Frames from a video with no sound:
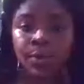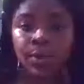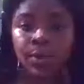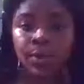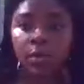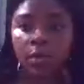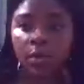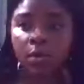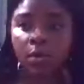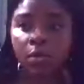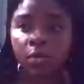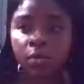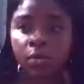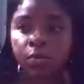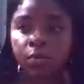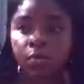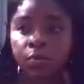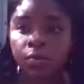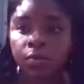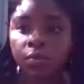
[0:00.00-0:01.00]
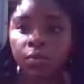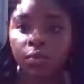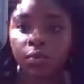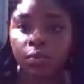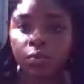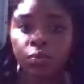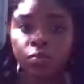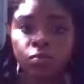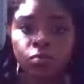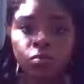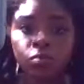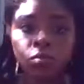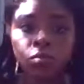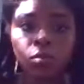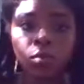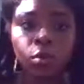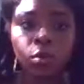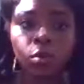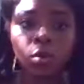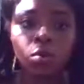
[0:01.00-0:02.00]
almost there.
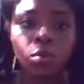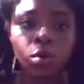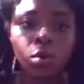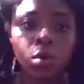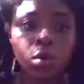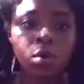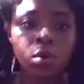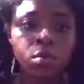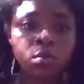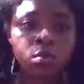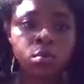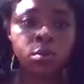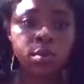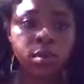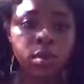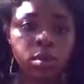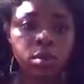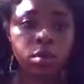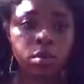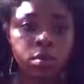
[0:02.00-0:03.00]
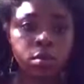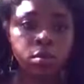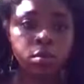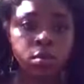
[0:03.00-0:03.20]
We're almost there.